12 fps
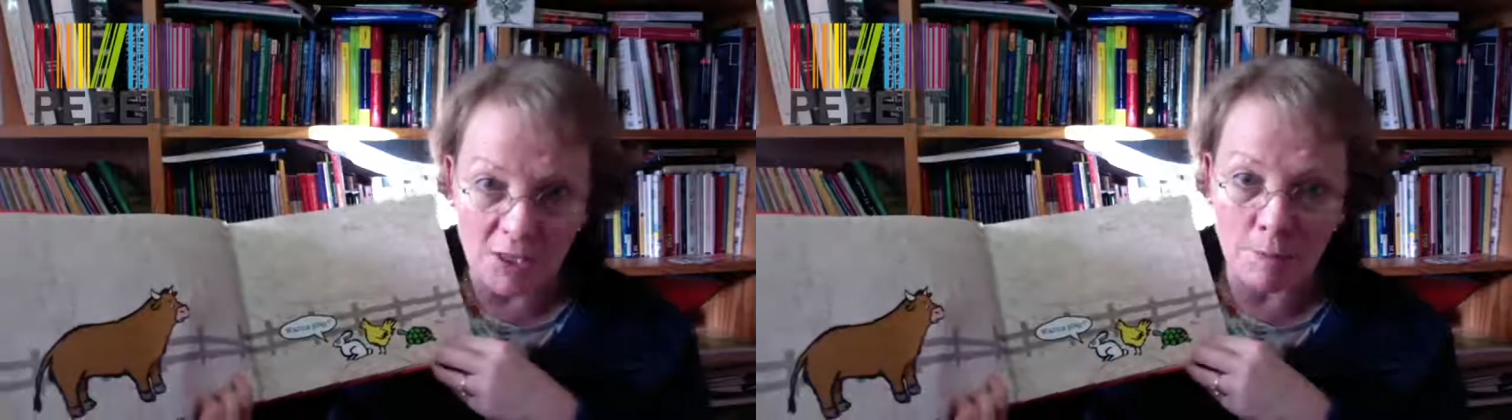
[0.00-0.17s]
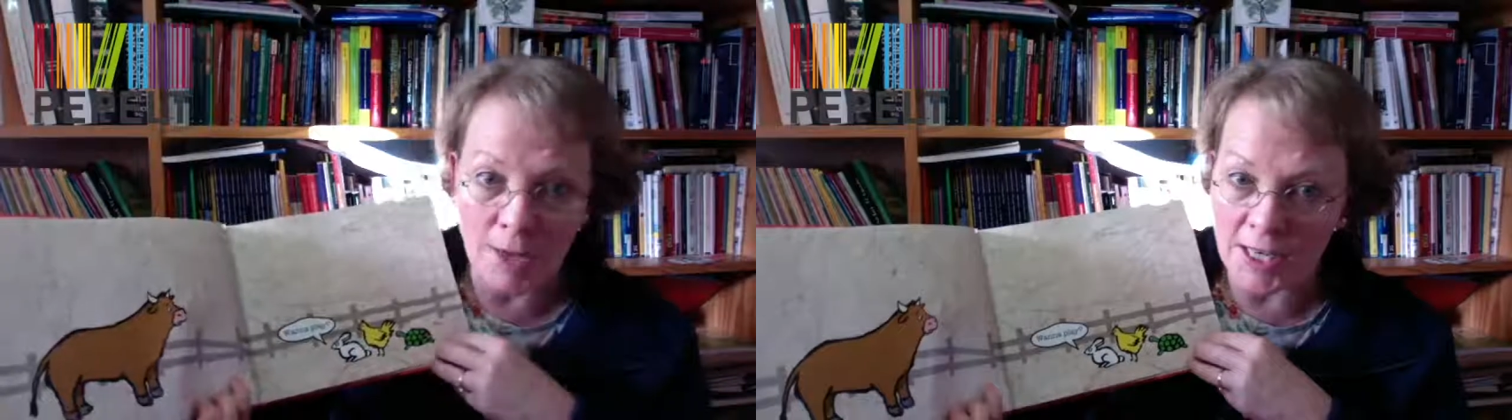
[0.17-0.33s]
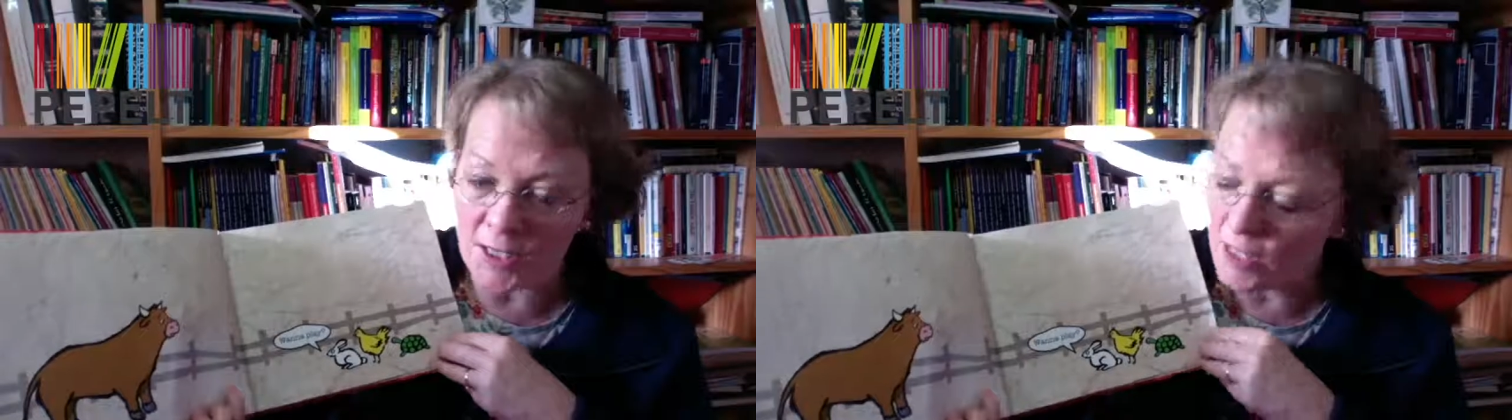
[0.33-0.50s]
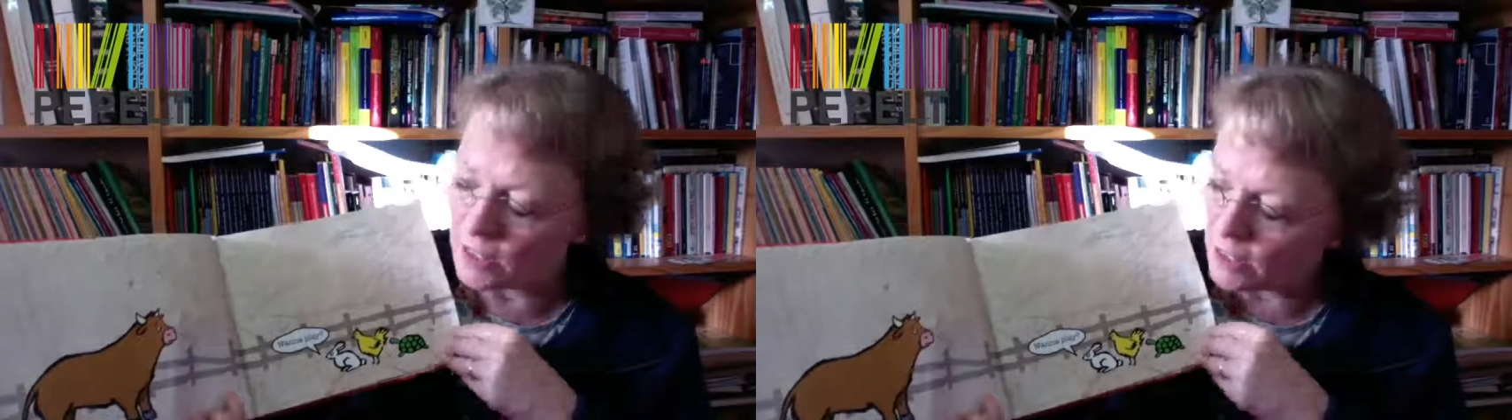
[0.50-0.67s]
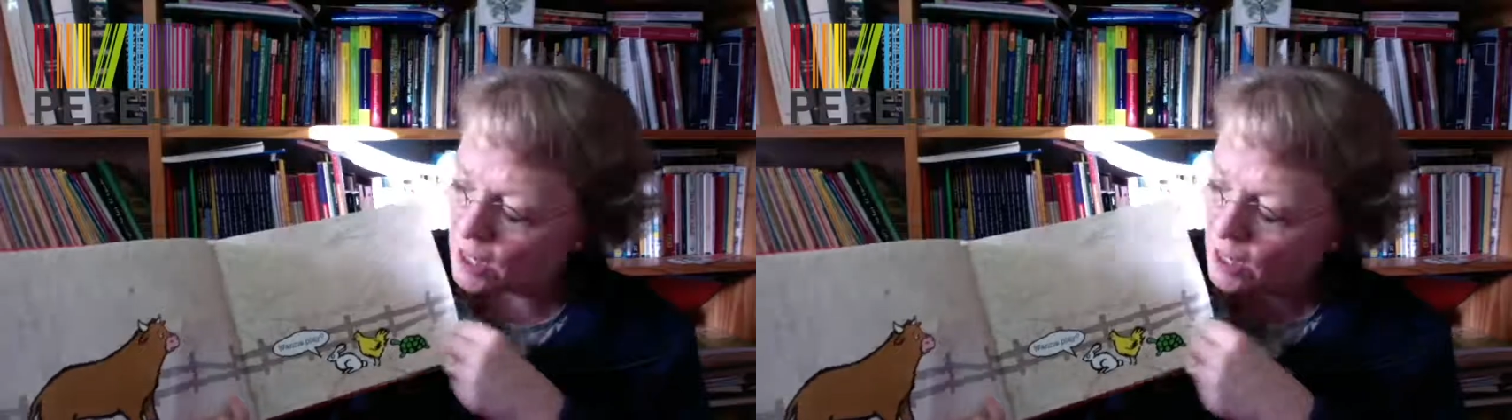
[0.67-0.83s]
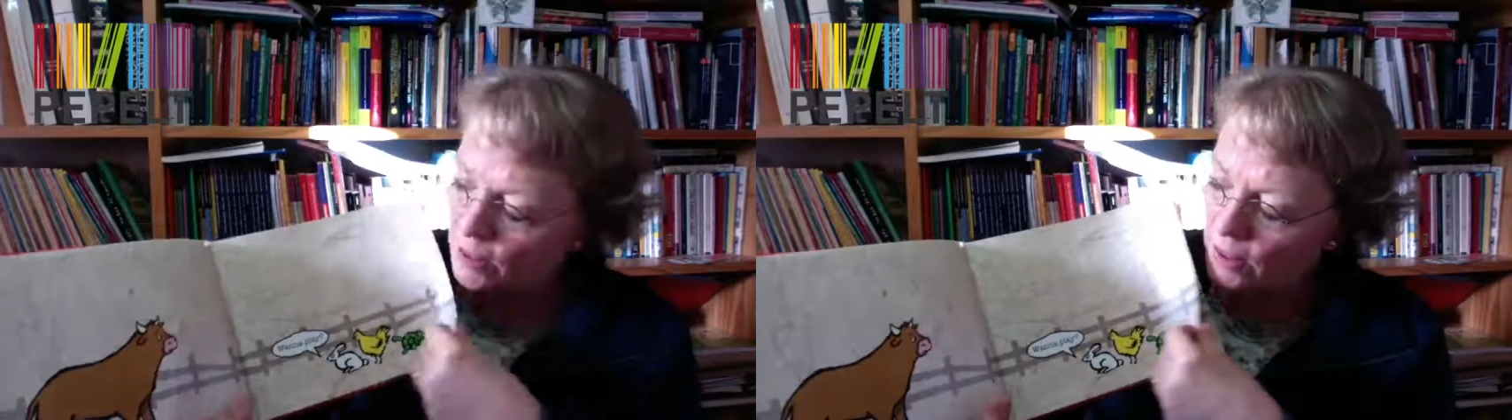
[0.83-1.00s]

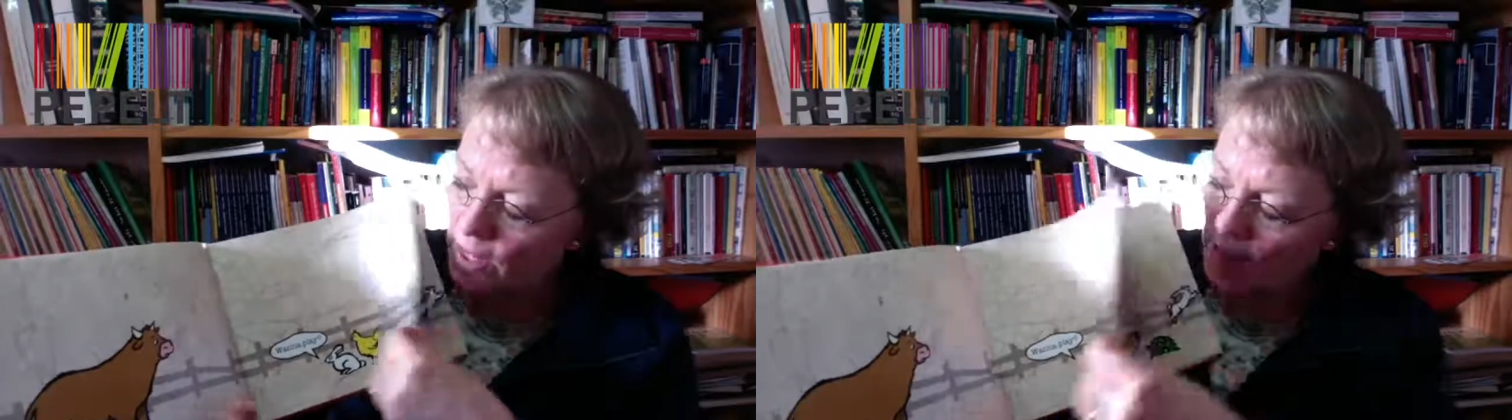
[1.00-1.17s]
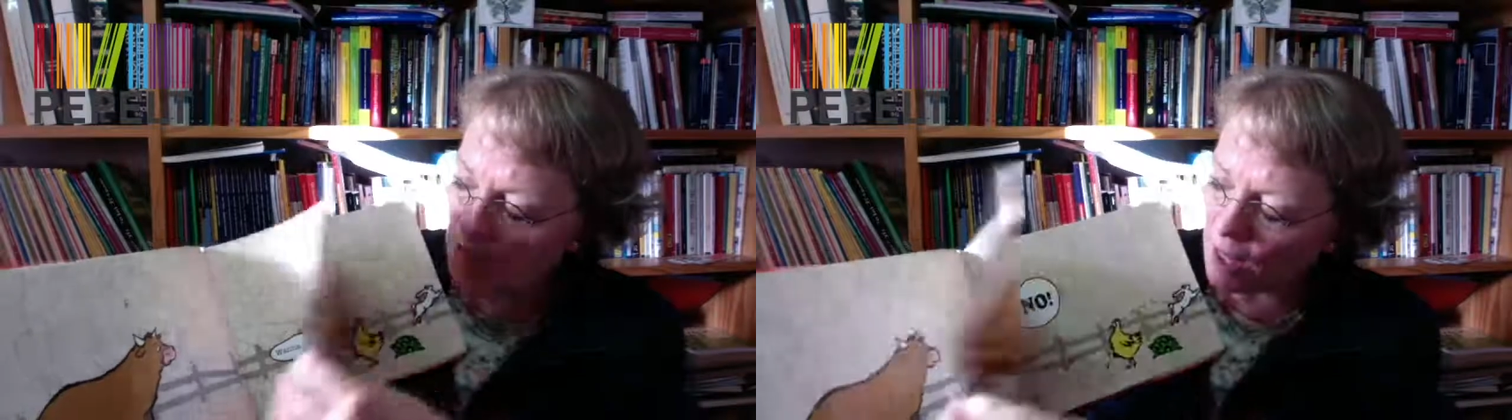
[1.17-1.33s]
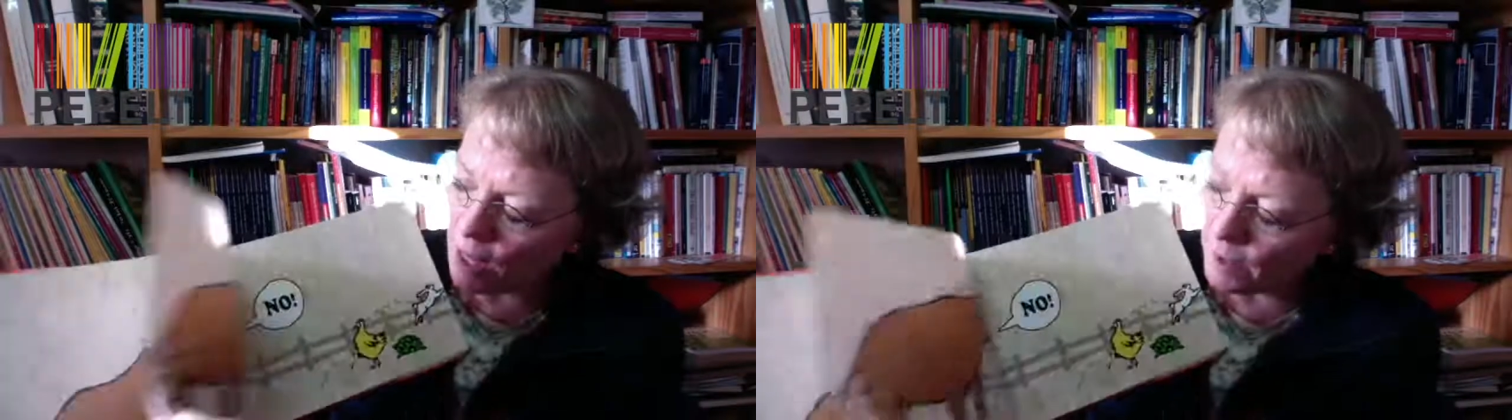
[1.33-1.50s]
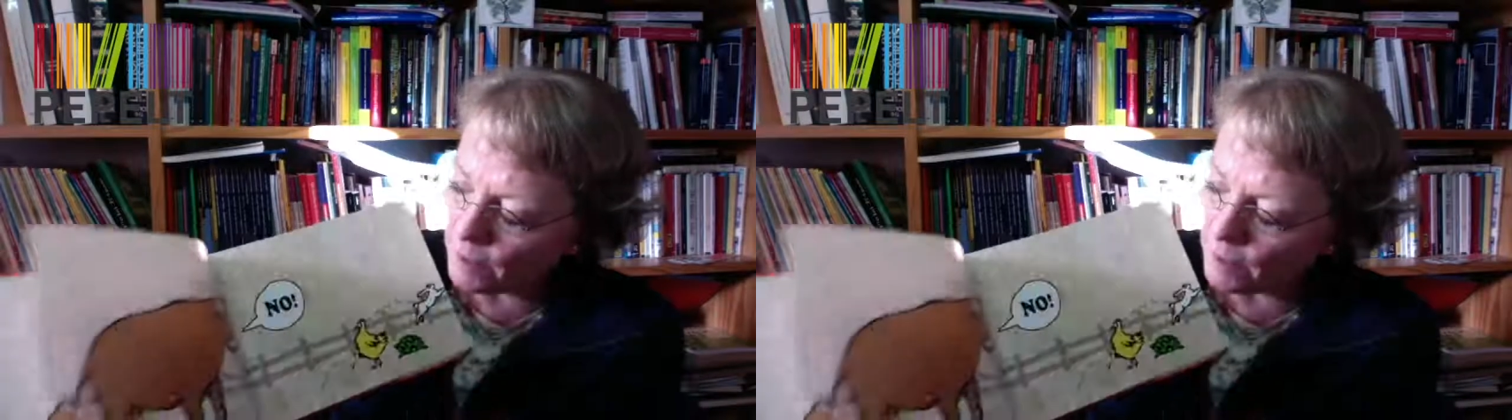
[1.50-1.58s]
pages. The